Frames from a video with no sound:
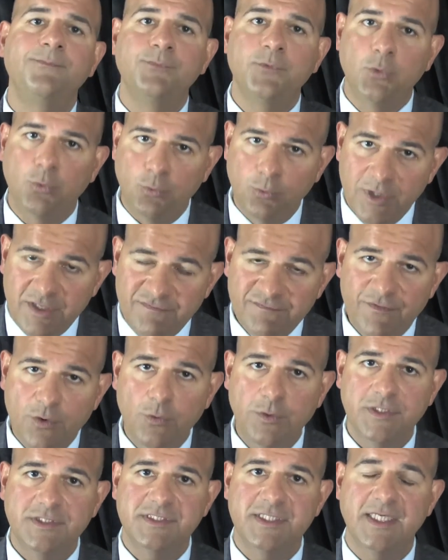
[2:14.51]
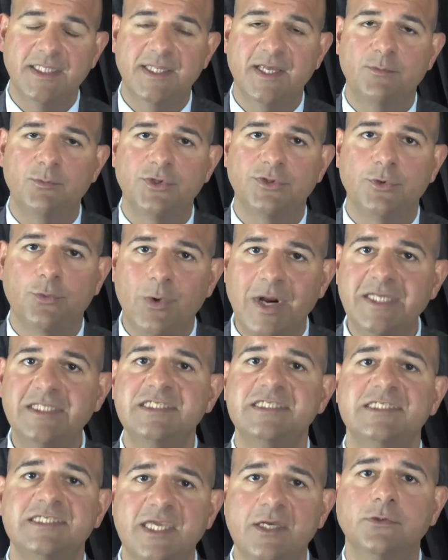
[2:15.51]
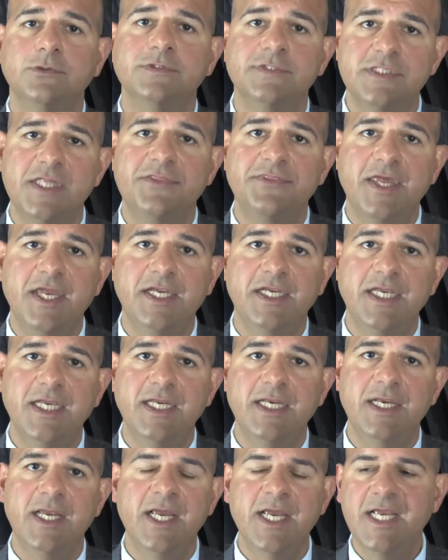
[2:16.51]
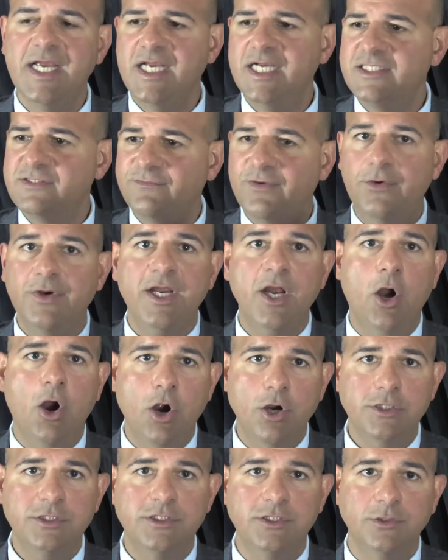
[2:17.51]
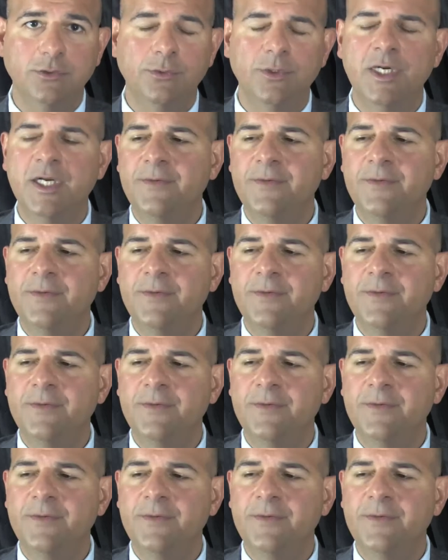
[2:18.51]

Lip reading: refocusing them with the right skills that they need, it's very hard to.